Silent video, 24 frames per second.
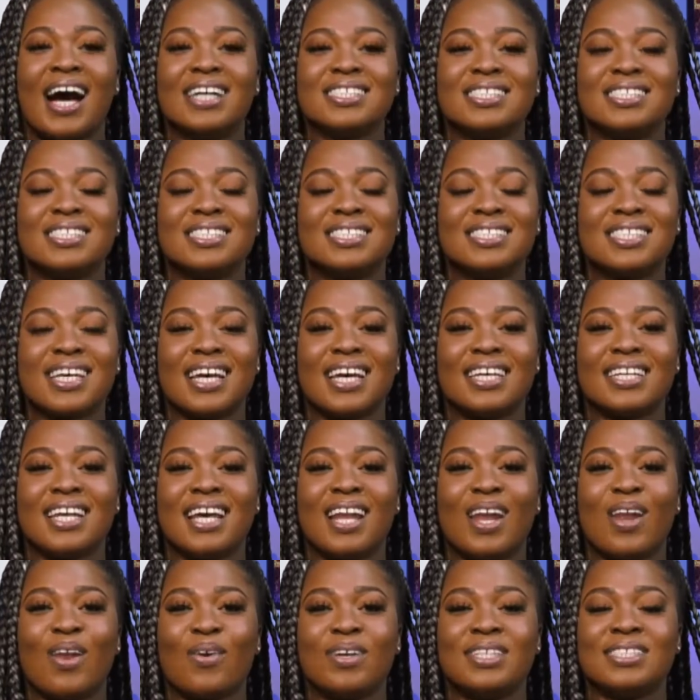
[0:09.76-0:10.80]
as she said,
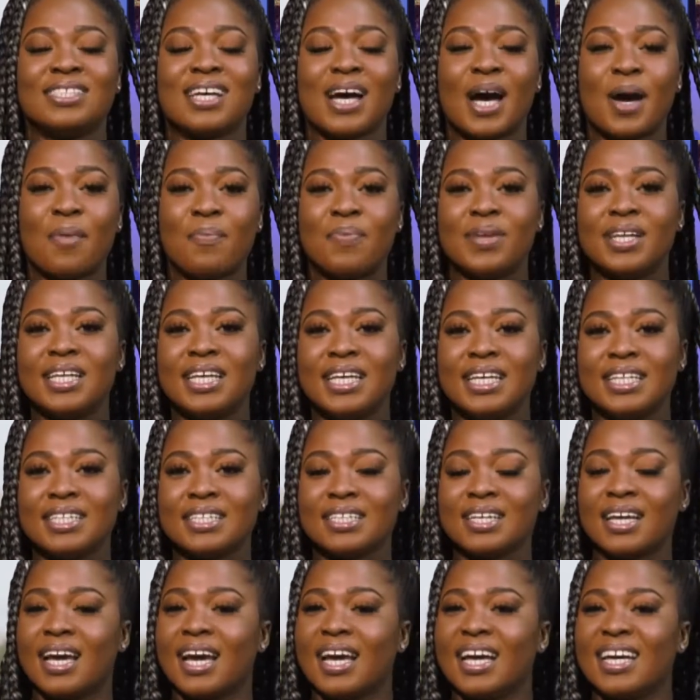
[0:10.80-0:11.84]
a lot is
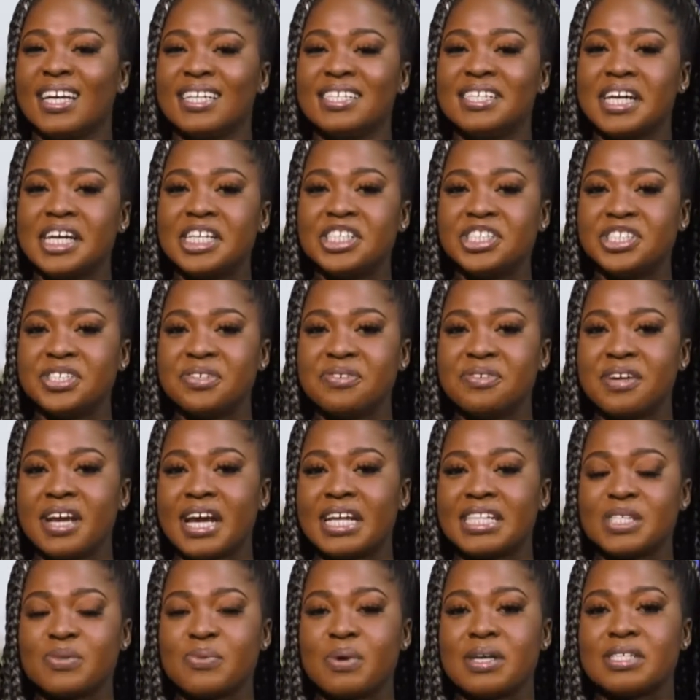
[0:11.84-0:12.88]
happening in
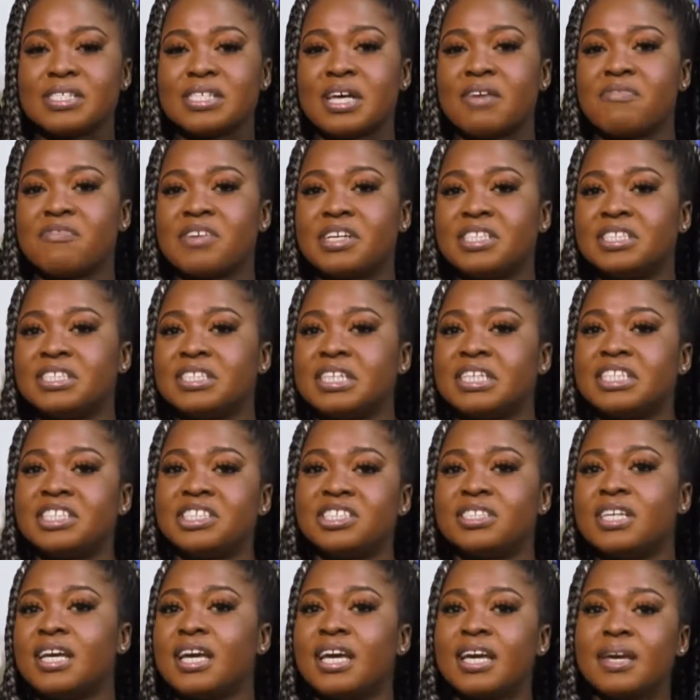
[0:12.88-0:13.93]
Nigeria. Tiwa Savage say
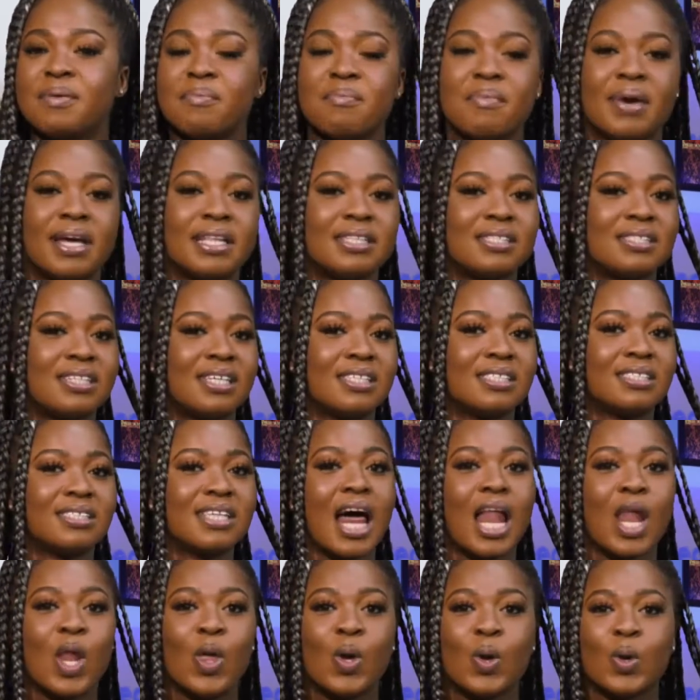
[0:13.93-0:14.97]
she met in a
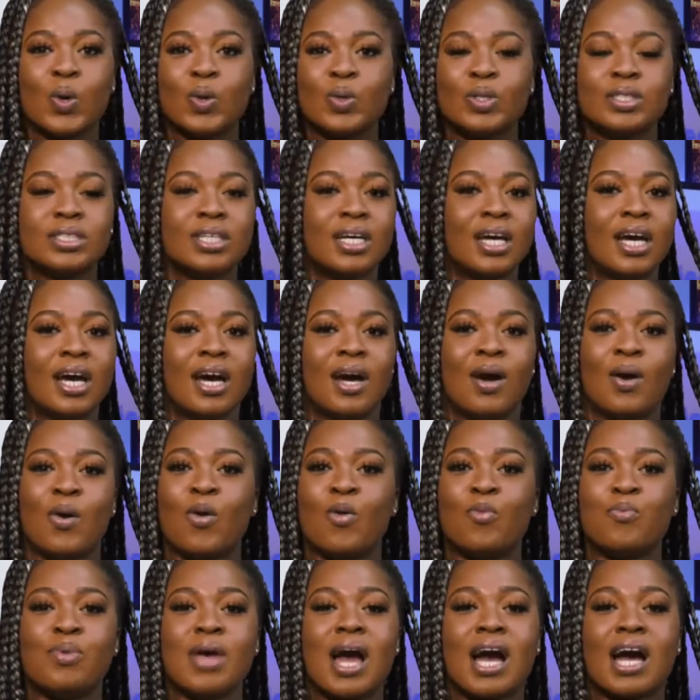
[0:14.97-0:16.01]
salon,
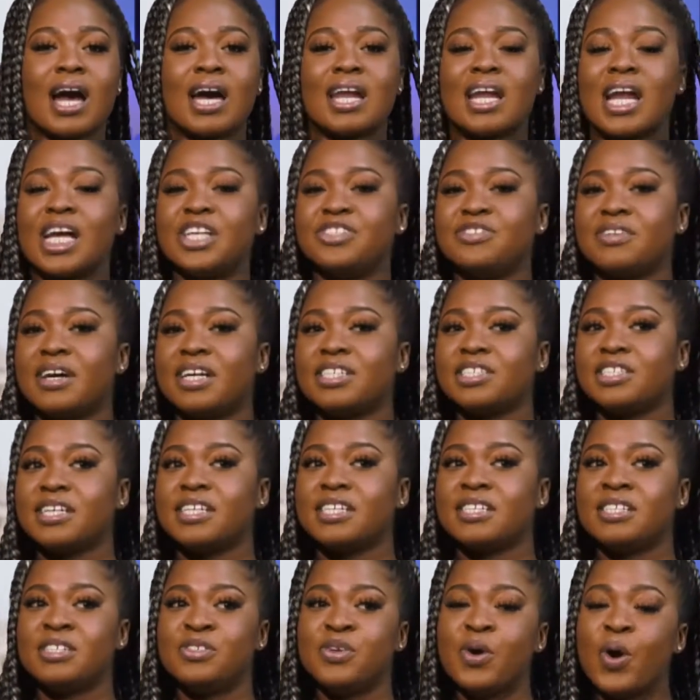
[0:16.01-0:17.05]
Ubia
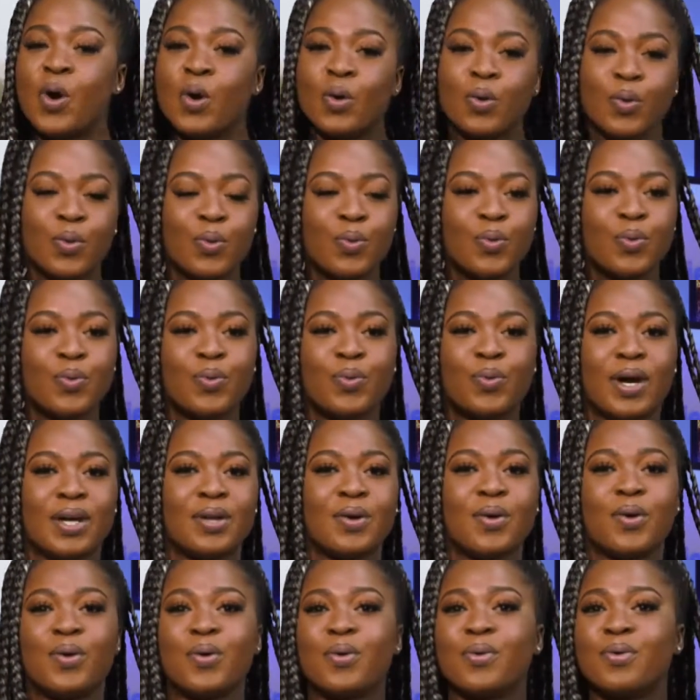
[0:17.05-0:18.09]
Kanajia Nyonko,
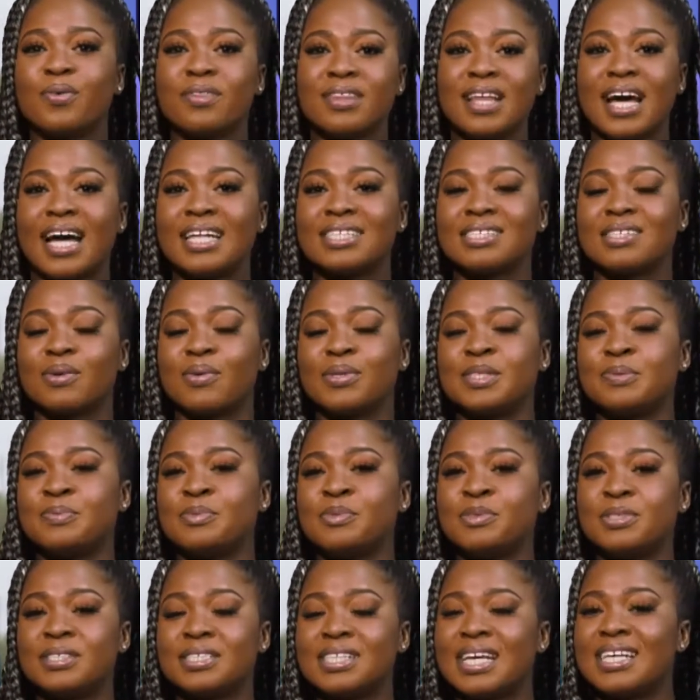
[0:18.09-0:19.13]
and all that. But the
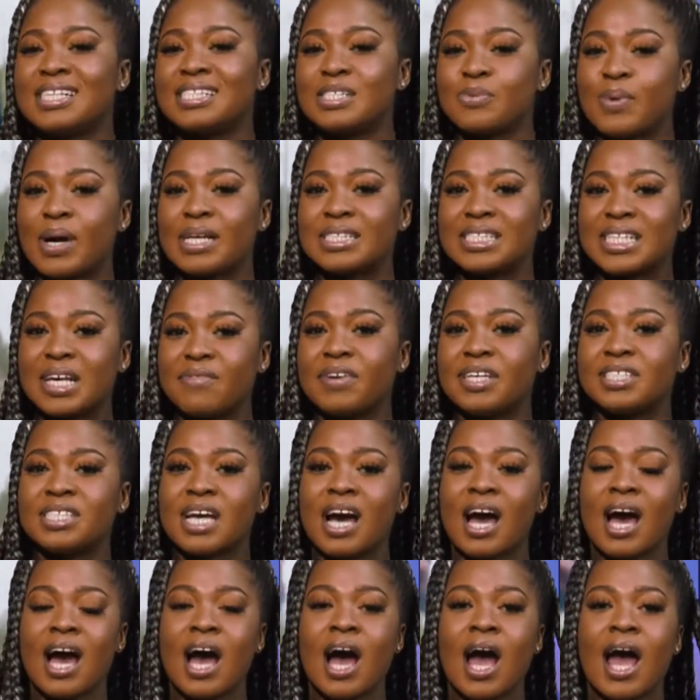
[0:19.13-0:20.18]
moon said Tiwa
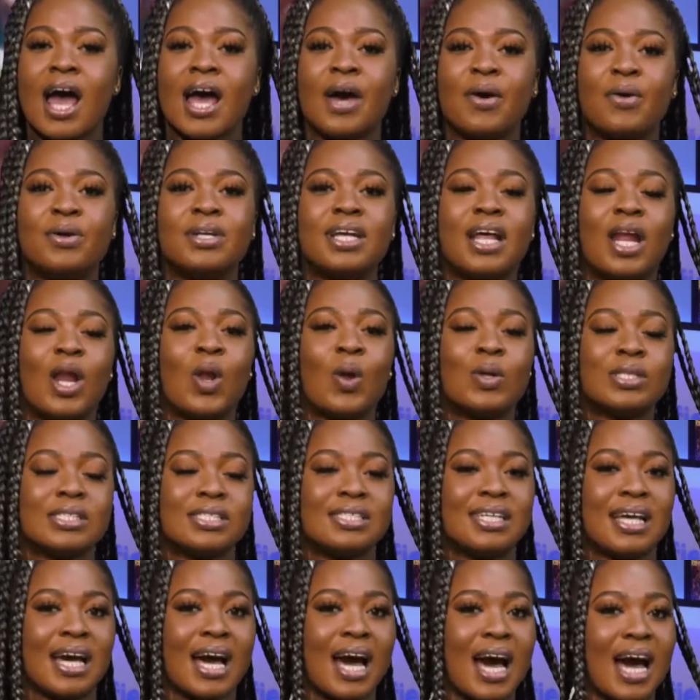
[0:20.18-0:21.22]
Savage held a
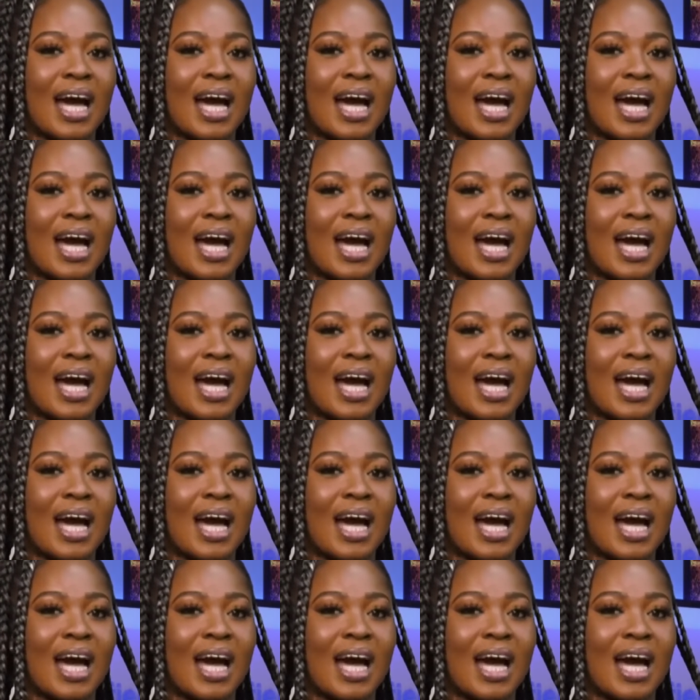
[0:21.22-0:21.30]
lot in her